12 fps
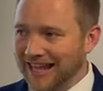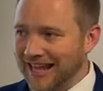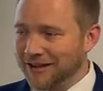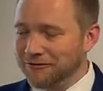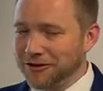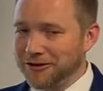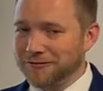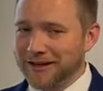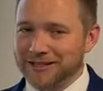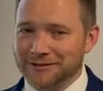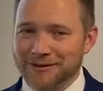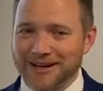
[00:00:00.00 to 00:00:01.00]
if you're
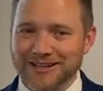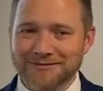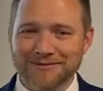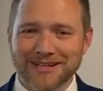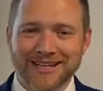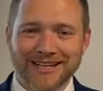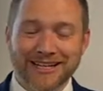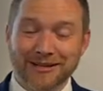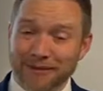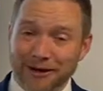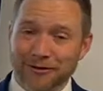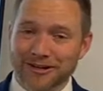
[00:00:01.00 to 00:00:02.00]
affected by them, you
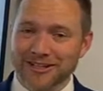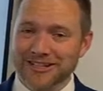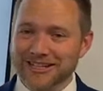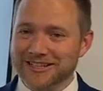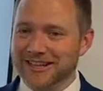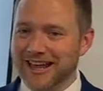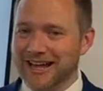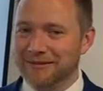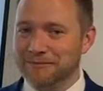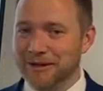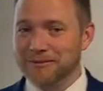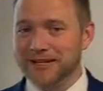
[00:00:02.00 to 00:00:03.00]
might want to look into that
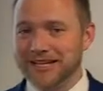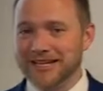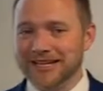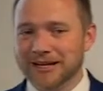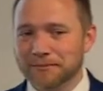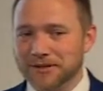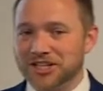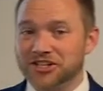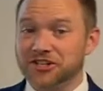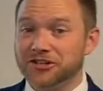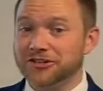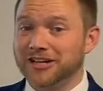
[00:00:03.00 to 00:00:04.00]
and maybe
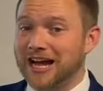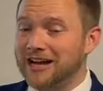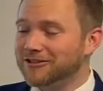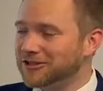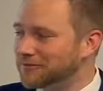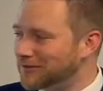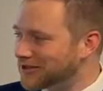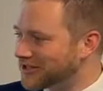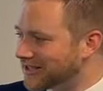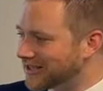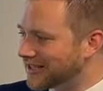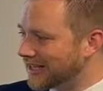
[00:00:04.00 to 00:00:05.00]
petition your
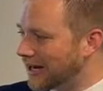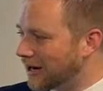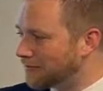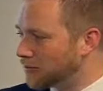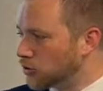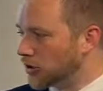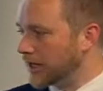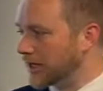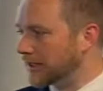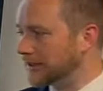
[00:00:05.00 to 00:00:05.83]
congressperson to get on board.